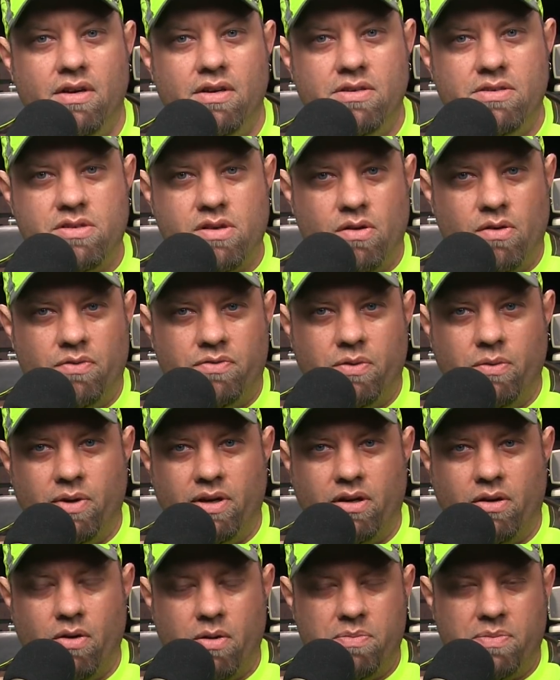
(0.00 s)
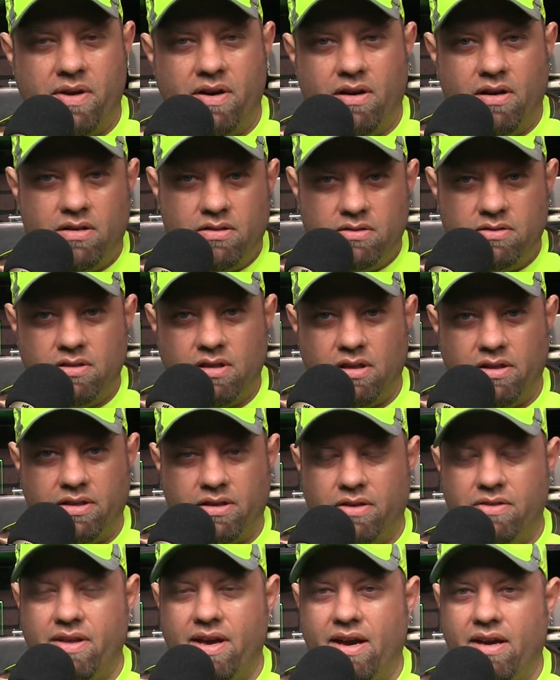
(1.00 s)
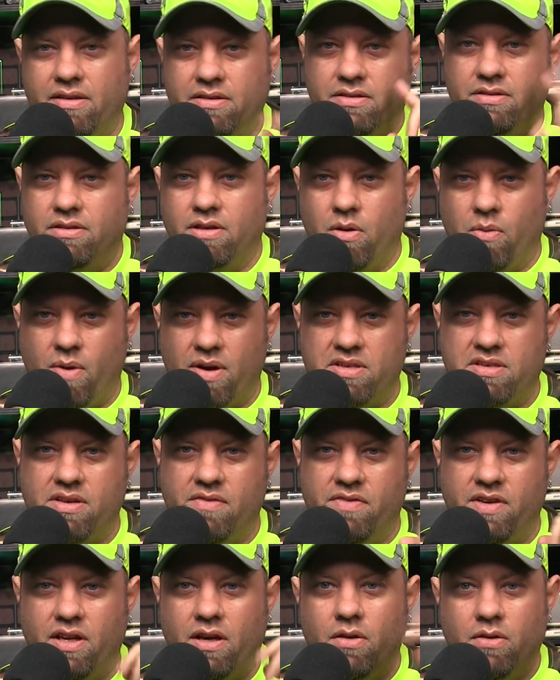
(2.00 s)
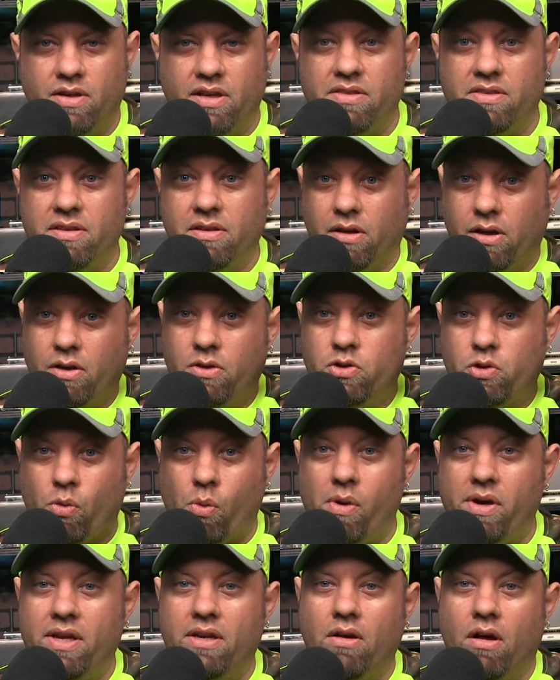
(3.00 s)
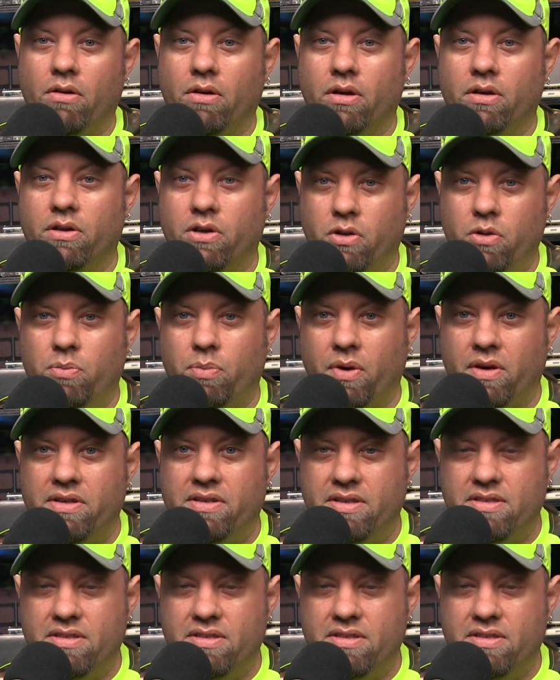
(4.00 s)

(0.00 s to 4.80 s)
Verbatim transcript: So if you want to go up there, click on that, go watch that video, get the $20 coupon